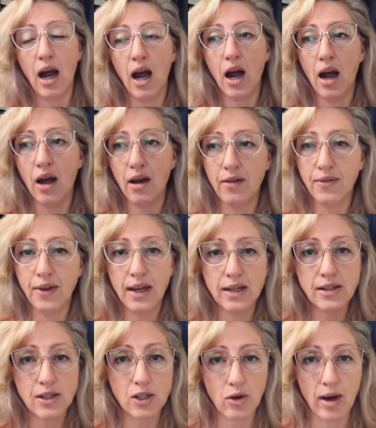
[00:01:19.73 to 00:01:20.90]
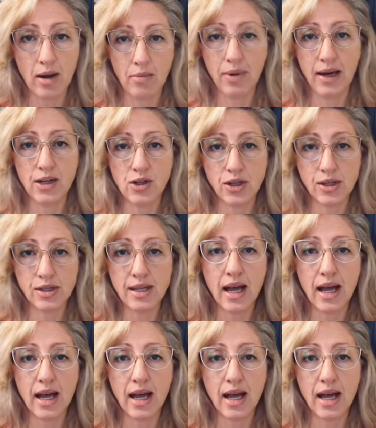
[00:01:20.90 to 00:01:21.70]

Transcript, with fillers: of Instagram pages